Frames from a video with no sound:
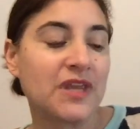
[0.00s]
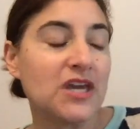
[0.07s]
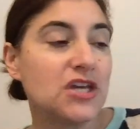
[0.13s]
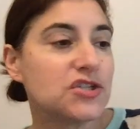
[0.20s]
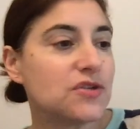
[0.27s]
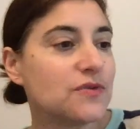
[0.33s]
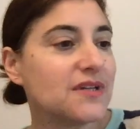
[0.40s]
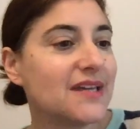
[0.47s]

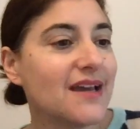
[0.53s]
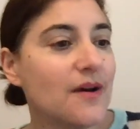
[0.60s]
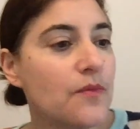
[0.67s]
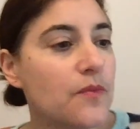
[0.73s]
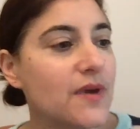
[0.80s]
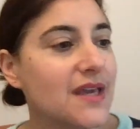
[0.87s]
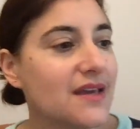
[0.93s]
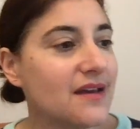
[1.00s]
So yeah,
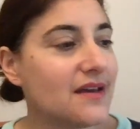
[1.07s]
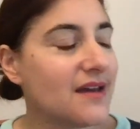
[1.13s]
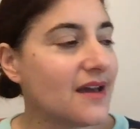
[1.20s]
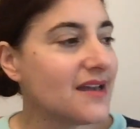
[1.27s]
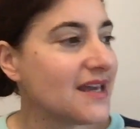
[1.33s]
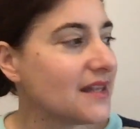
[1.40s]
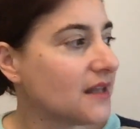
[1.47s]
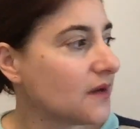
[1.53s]
we
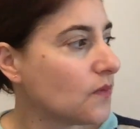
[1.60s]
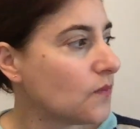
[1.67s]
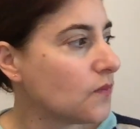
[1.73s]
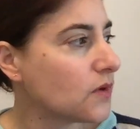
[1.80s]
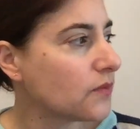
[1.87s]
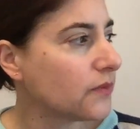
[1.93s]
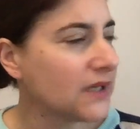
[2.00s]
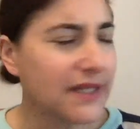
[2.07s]
again, like,
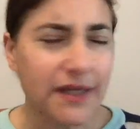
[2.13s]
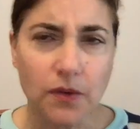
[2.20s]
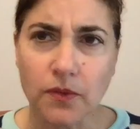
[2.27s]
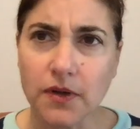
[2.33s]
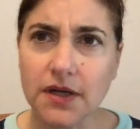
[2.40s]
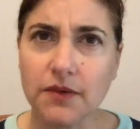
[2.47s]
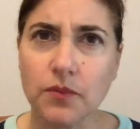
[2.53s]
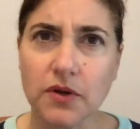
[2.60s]

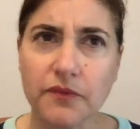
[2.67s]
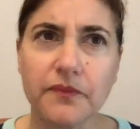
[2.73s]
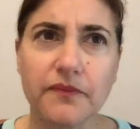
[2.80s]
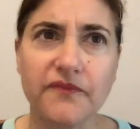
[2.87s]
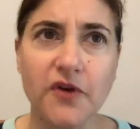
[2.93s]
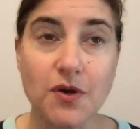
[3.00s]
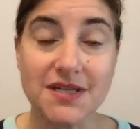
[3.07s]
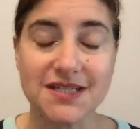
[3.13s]
we're
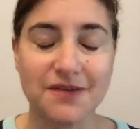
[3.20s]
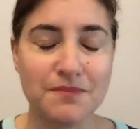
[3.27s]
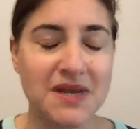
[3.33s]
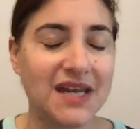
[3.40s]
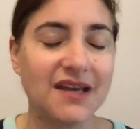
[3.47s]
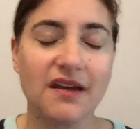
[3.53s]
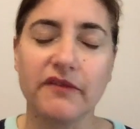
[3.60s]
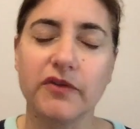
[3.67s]
focused on
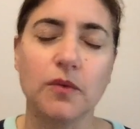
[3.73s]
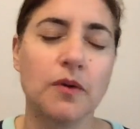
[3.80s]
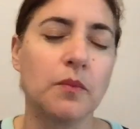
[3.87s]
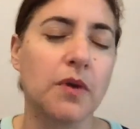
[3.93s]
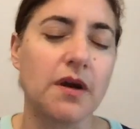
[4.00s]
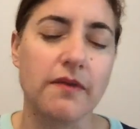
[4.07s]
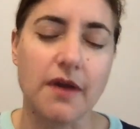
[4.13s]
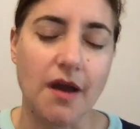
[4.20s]
meeting everyone
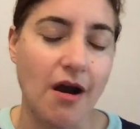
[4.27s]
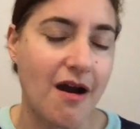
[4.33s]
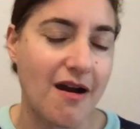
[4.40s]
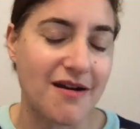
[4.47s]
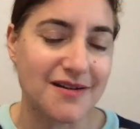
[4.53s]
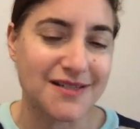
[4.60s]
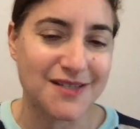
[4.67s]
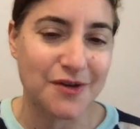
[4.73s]
where they are.
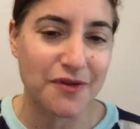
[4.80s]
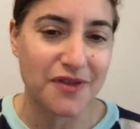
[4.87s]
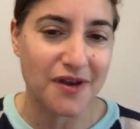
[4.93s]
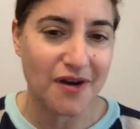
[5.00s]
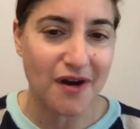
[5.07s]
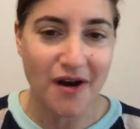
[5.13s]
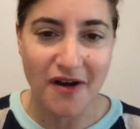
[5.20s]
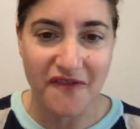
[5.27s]
So there
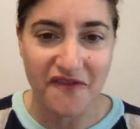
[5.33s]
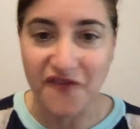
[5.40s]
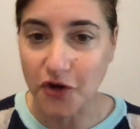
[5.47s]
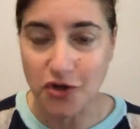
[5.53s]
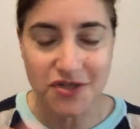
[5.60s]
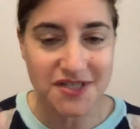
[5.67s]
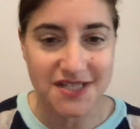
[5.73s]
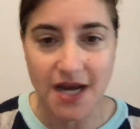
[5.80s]
are
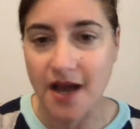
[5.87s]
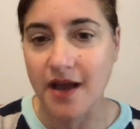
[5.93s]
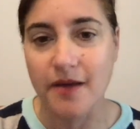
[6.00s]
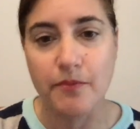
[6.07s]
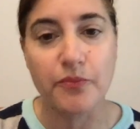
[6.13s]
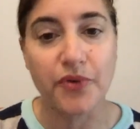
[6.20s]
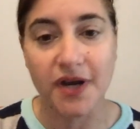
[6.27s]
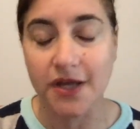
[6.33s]
first time
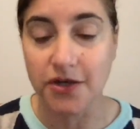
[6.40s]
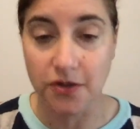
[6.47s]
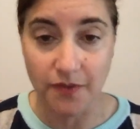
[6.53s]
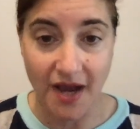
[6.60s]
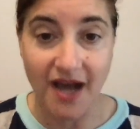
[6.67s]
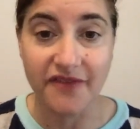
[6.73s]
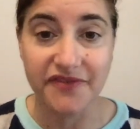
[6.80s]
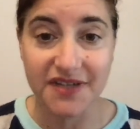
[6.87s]
brand new
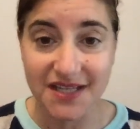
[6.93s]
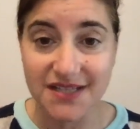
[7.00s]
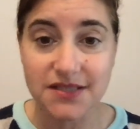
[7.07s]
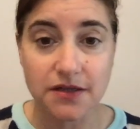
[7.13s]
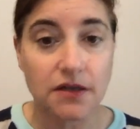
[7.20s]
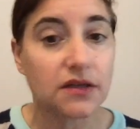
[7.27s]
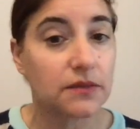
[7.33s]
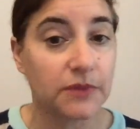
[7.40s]
advocates in
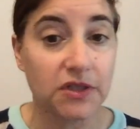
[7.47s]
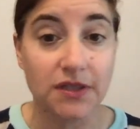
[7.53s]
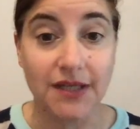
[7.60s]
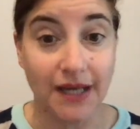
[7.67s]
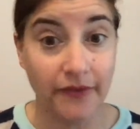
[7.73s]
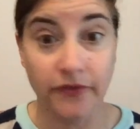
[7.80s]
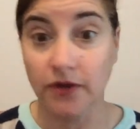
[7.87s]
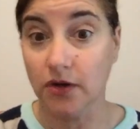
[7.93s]
our community,
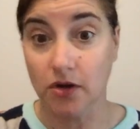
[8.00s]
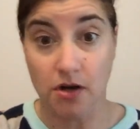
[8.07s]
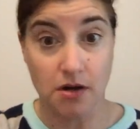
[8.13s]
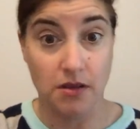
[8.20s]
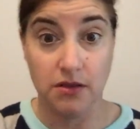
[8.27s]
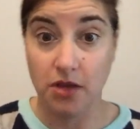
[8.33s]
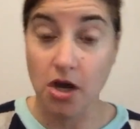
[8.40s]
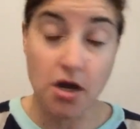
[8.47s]
and there
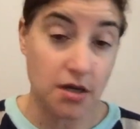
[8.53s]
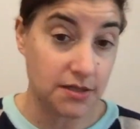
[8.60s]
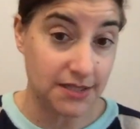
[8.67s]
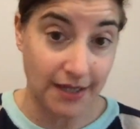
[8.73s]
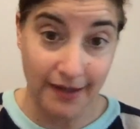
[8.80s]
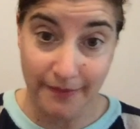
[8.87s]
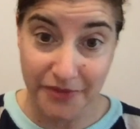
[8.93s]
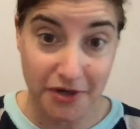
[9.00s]

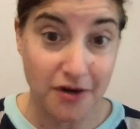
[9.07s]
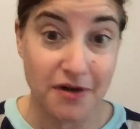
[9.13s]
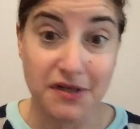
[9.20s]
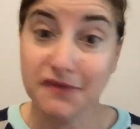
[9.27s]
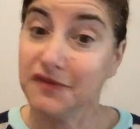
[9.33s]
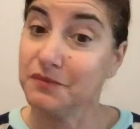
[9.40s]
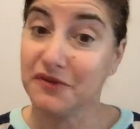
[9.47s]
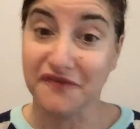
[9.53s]
are
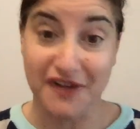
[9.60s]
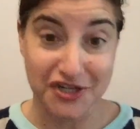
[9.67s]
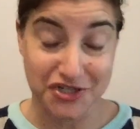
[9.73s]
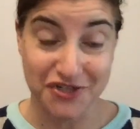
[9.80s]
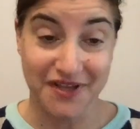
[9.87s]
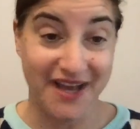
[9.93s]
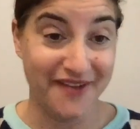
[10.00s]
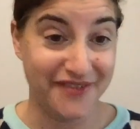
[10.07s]
even
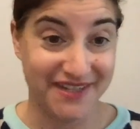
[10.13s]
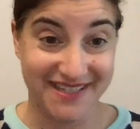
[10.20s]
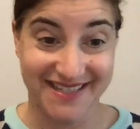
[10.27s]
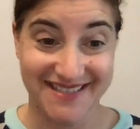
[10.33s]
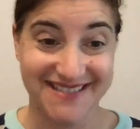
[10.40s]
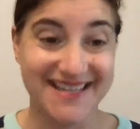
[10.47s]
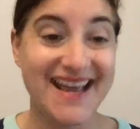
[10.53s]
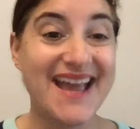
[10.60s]
professional
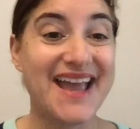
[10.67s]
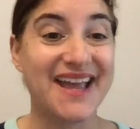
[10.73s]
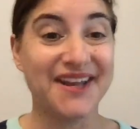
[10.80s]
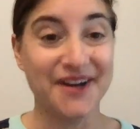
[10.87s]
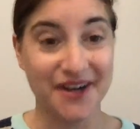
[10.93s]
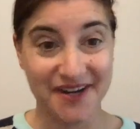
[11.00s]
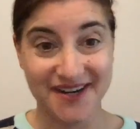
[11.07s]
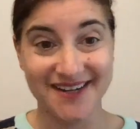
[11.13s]
advocates in
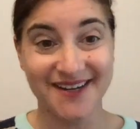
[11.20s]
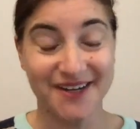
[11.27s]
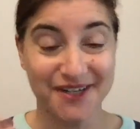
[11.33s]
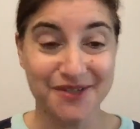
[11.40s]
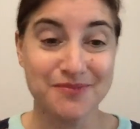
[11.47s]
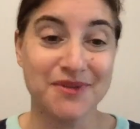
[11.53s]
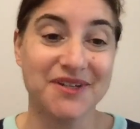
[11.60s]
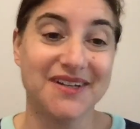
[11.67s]
our
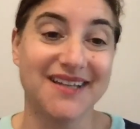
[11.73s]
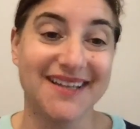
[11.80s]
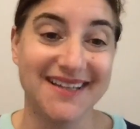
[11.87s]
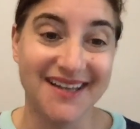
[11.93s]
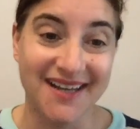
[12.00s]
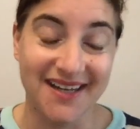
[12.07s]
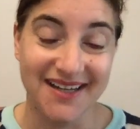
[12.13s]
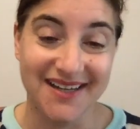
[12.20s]
community,
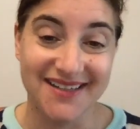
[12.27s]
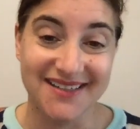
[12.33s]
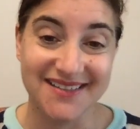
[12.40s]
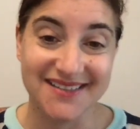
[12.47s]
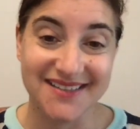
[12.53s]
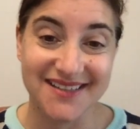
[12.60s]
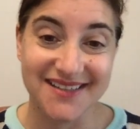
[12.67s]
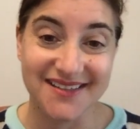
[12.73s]

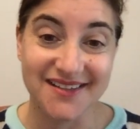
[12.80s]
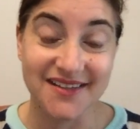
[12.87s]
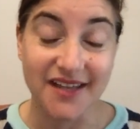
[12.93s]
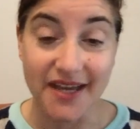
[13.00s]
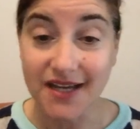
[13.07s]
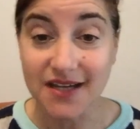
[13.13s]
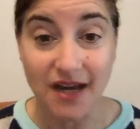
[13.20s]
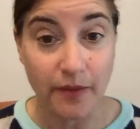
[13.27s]

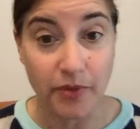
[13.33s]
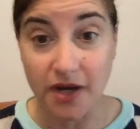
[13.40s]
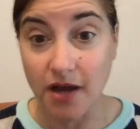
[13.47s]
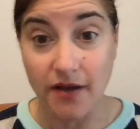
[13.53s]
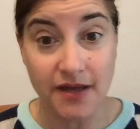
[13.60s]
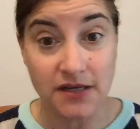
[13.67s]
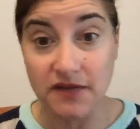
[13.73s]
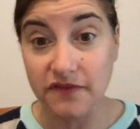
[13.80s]
like Gabrielle,
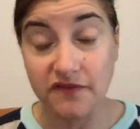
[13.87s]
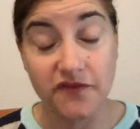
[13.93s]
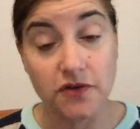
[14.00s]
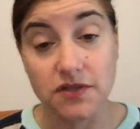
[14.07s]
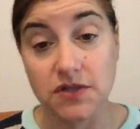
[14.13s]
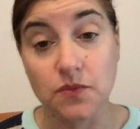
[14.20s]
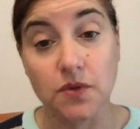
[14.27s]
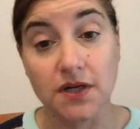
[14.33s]
and even folks
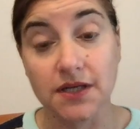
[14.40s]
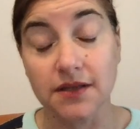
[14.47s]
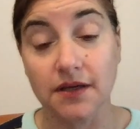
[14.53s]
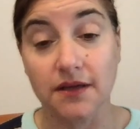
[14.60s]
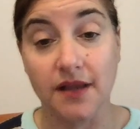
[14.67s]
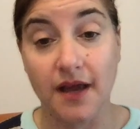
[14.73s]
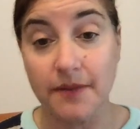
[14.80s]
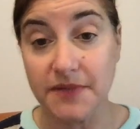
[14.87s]
who work in the
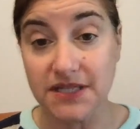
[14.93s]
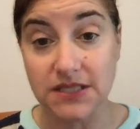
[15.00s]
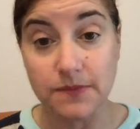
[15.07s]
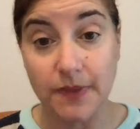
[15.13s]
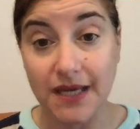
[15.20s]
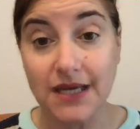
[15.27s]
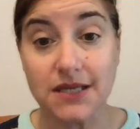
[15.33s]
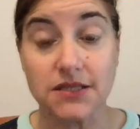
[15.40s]
climate
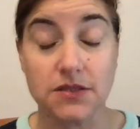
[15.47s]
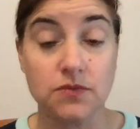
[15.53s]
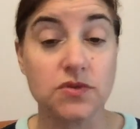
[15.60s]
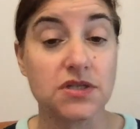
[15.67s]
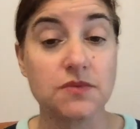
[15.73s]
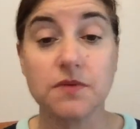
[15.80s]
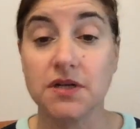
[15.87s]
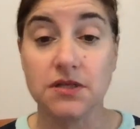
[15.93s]
space who
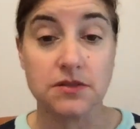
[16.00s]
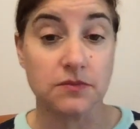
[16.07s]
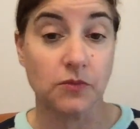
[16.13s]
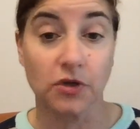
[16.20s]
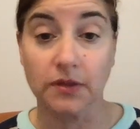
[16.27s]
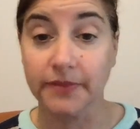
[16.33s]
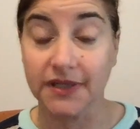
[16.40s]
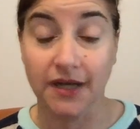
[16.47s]
just want to do
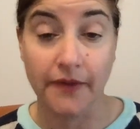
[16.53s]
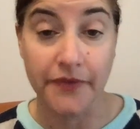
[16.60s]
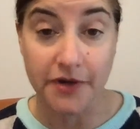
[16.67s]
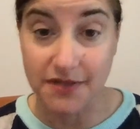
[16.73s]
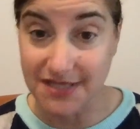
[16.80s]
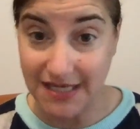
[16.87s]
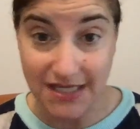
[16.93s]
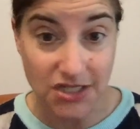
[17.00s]
more beyond their
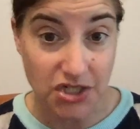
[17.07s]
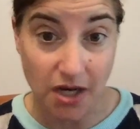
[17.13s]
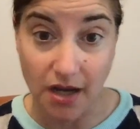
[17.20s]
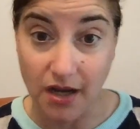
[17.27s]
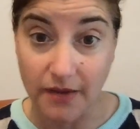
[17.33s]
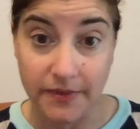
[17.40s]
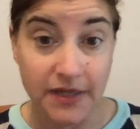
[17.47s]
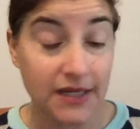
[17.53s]
day job.
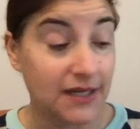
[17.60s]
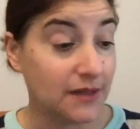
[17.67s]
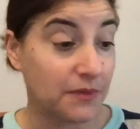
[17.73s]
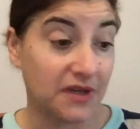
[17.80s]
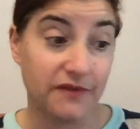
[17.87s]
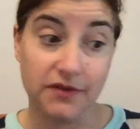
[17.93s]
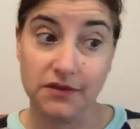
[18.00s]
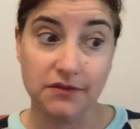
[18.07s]
We
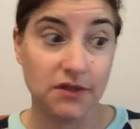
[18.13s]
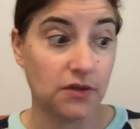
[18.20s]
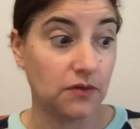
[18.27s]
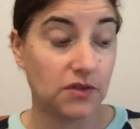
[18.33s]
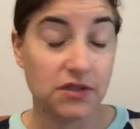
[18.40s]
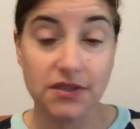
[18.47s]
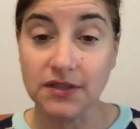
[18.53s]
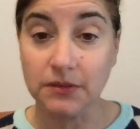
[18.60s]
have a
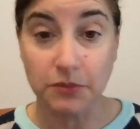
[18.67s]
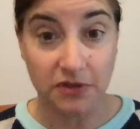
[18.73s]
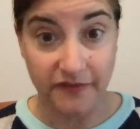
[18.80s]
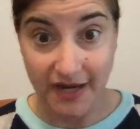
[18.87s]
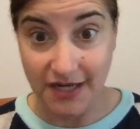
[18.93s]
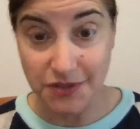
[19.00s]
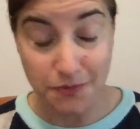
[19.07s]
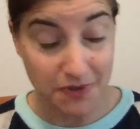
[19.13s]
good number of
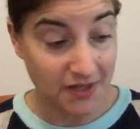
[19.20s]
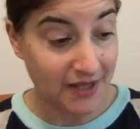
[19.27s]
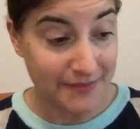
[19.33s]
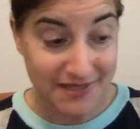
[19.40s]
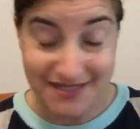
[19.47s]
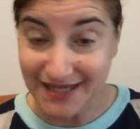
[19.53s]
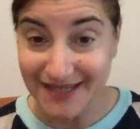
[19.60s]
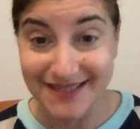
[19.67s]
actual
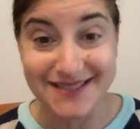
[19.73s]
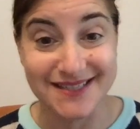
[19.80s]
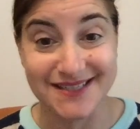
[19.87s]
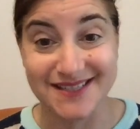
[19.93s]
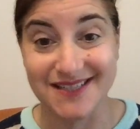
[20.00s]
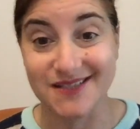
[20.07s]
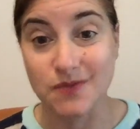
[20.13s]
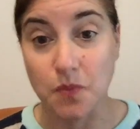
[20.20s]
climate scientists
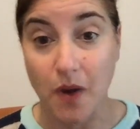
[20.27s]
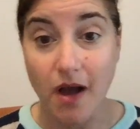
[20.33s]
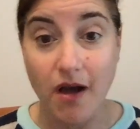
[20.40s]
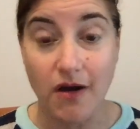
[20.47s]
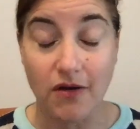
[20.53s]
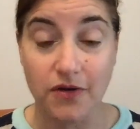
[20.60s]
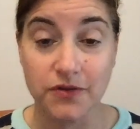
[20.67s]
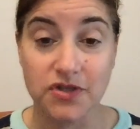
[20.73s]
as
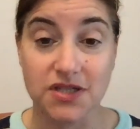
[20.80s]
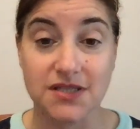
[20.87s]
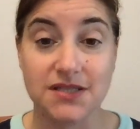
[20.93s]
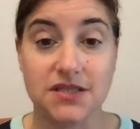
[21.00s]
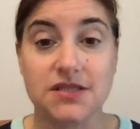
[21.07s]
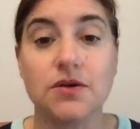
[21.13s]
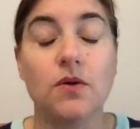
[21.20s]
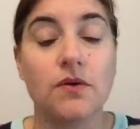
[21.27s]
well, who just
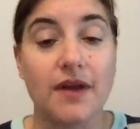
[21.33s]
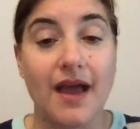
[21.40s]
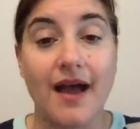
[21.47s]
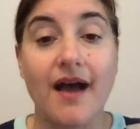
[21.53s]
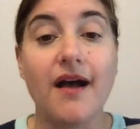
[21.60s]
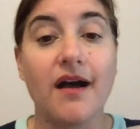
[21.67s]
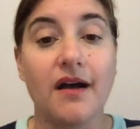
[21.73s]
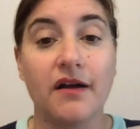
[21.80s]
don't
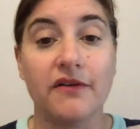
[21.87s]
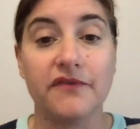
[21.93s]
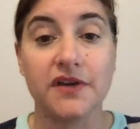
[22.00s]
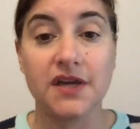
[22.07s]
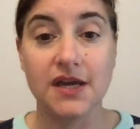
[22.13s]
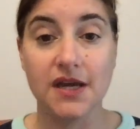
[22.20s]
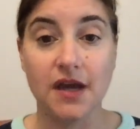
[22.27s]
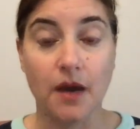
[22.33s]
have
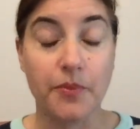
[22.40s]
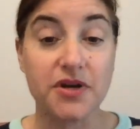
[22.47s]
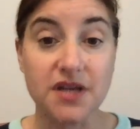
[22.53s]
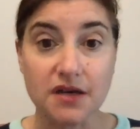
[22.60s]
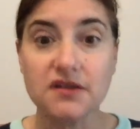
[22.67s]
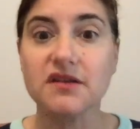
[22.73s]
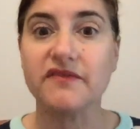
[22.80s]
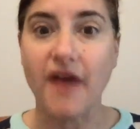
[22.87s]
a
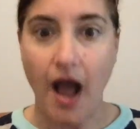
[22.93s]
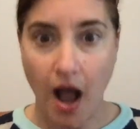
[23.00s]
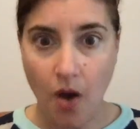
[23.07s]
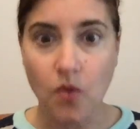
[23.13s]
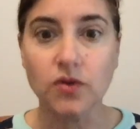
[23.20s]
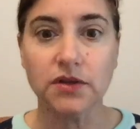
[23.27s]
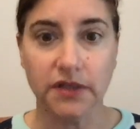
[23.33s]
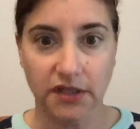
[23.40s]
productive
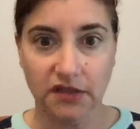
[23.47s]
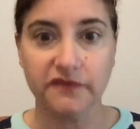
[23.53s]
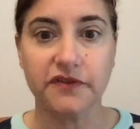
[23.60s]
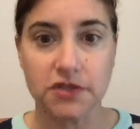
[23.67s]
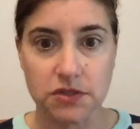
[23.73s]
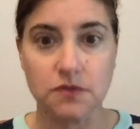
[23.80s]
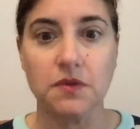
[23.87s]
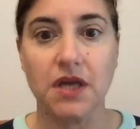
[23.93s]
outlet for
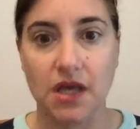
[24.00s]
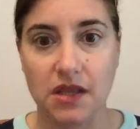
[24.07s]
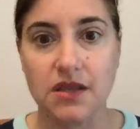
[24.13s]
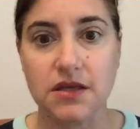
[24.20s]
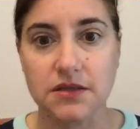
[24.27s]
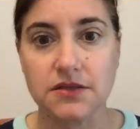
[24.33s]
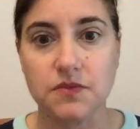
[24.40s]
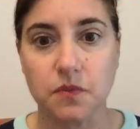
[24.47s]
doing
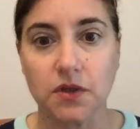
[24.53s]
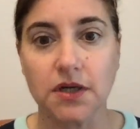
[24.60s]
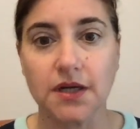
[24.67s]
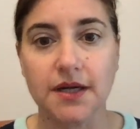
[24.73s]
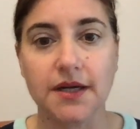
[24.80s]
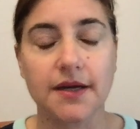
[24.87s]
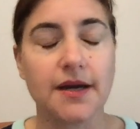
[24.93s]
this work.